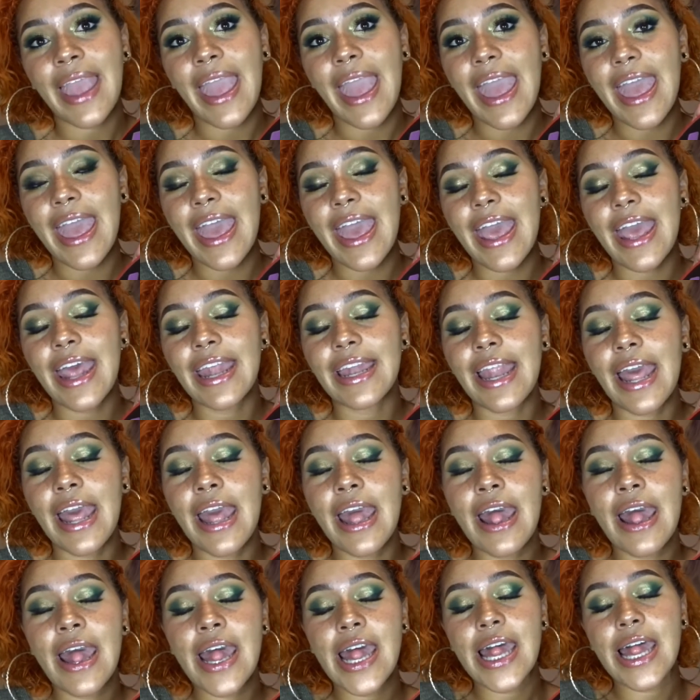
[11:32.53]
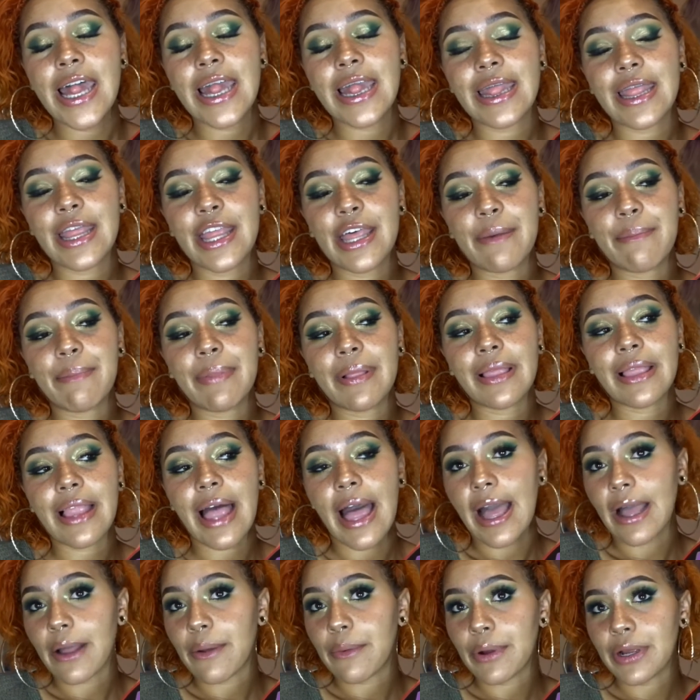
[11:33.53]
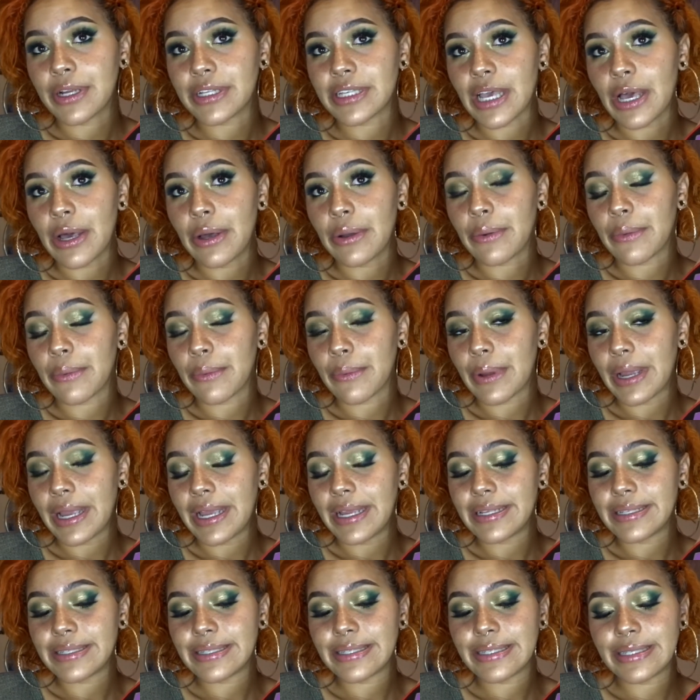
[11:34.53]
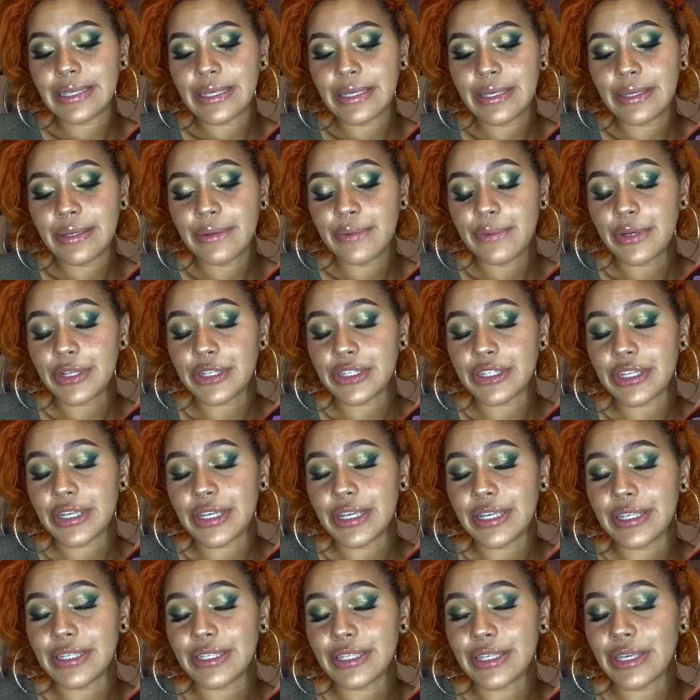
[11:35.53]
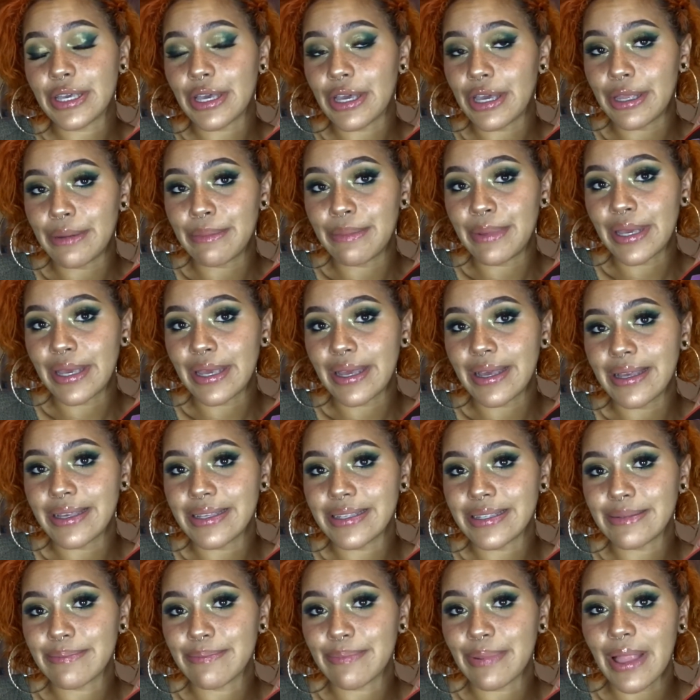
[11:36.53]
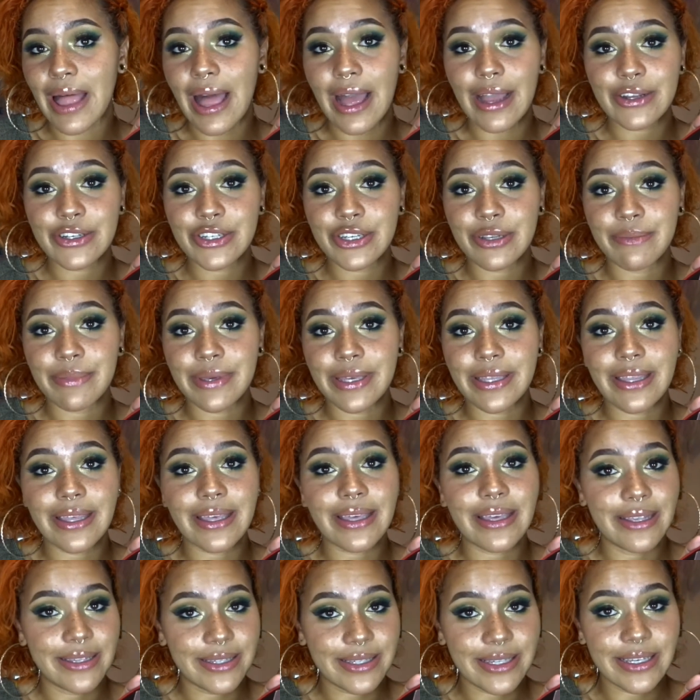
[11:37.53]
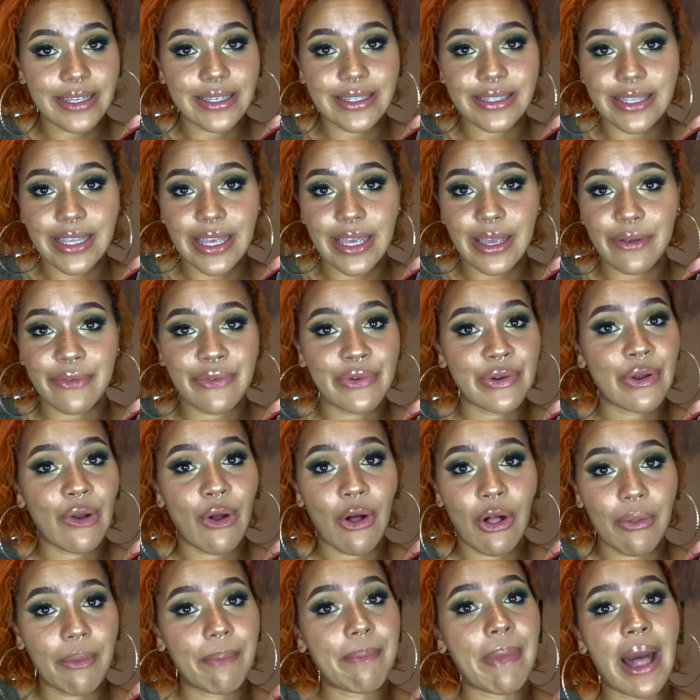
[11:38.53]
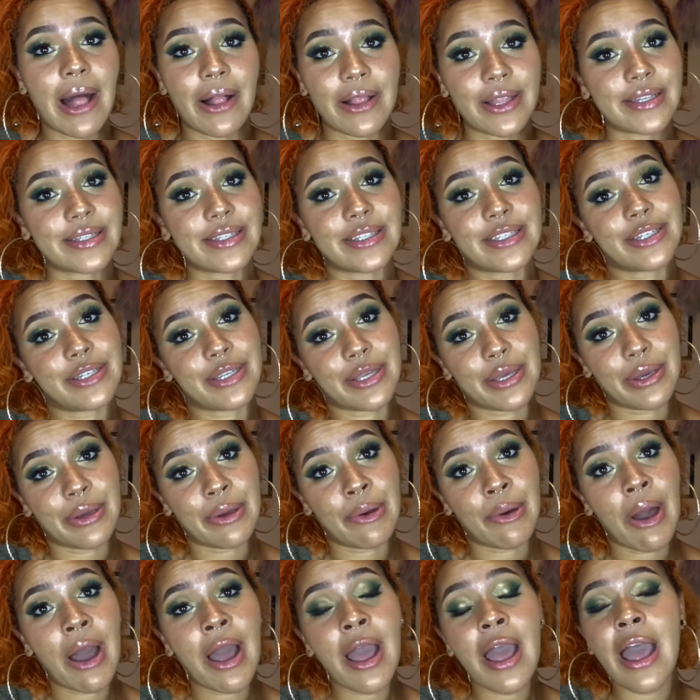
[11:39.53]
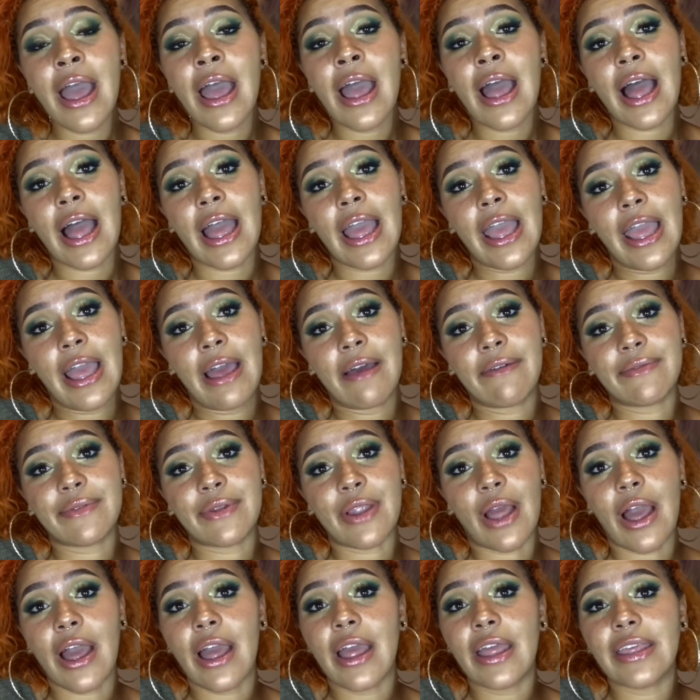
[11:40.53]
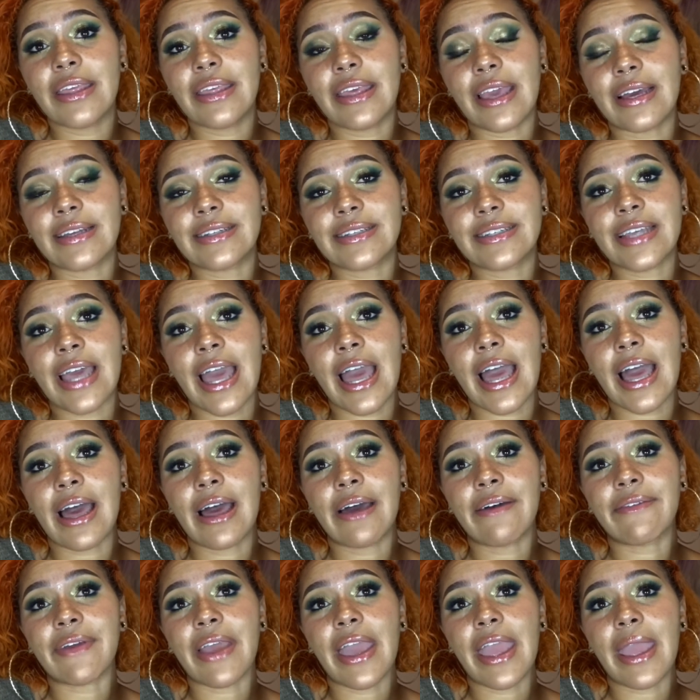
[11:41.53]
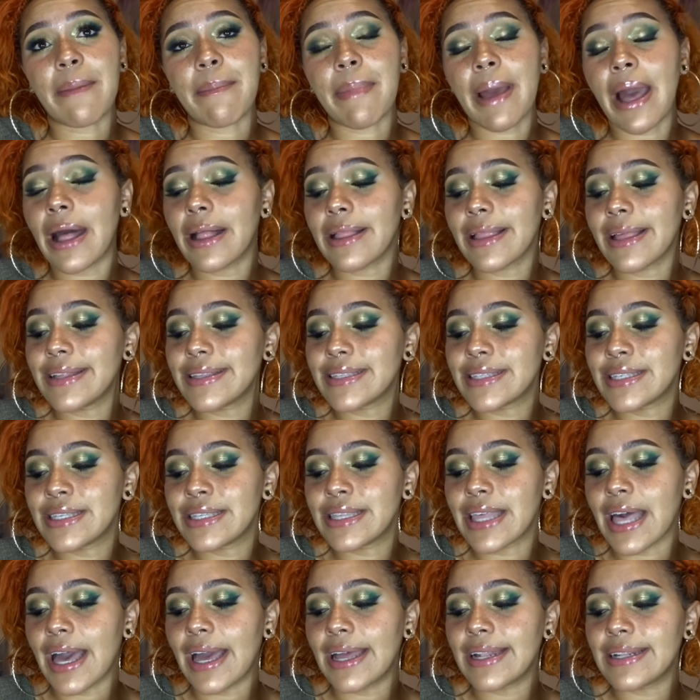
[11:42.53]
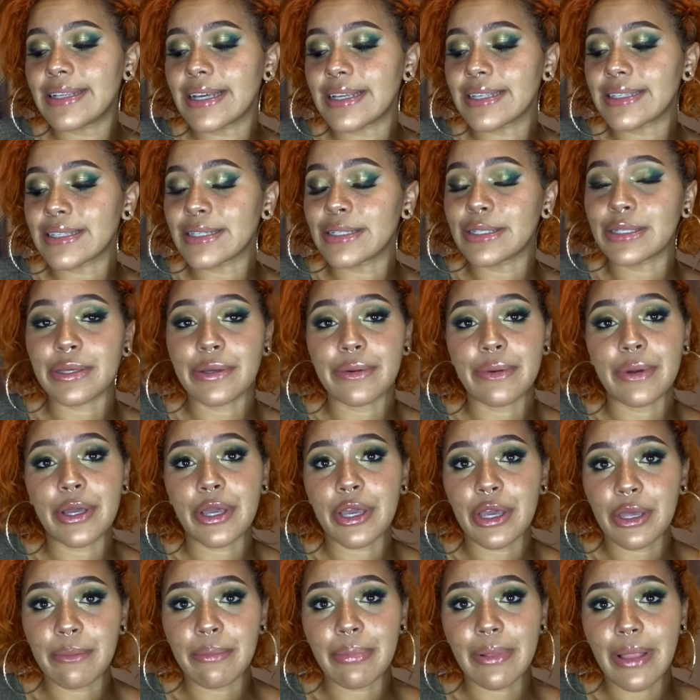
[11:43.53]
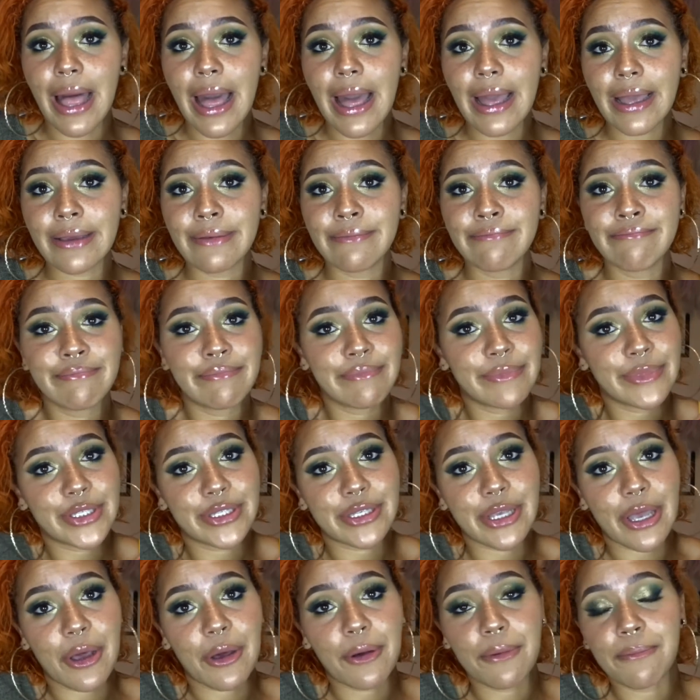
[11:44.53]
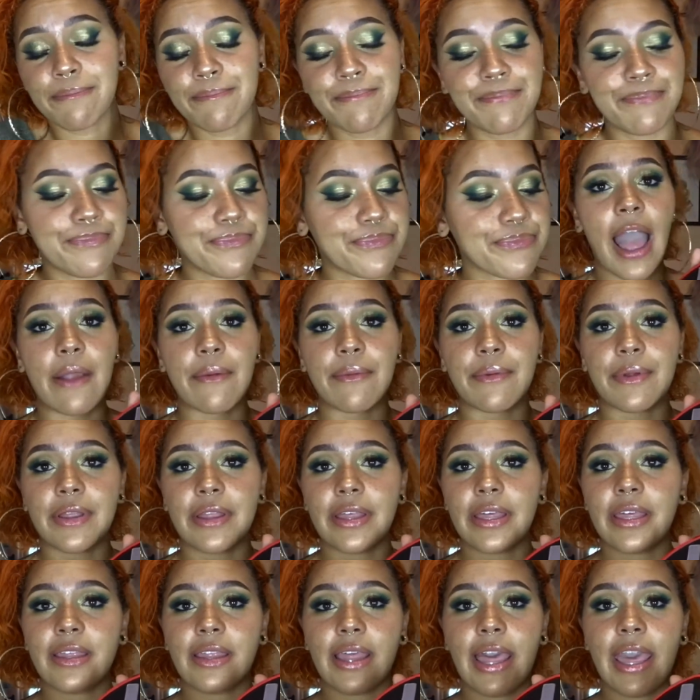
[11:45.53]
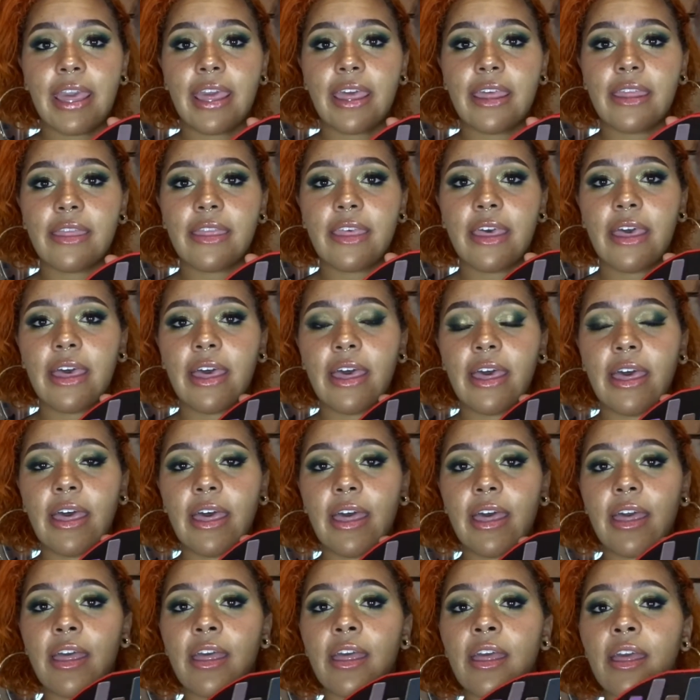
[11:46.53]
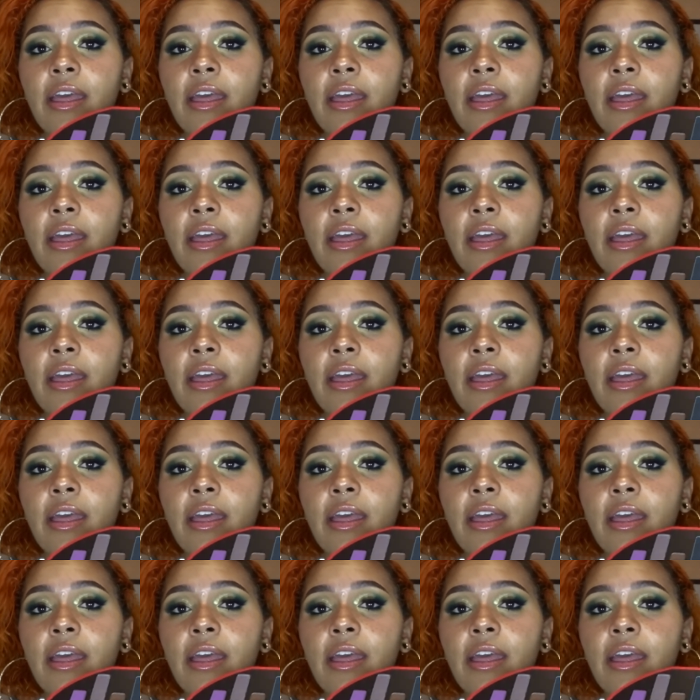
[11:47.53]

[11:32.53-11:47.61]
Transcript: and the black worked out great, which is good because black should be the easiest thing for all palettes to do. I have not yet have a palette that doesn't do a good black, so. I really like the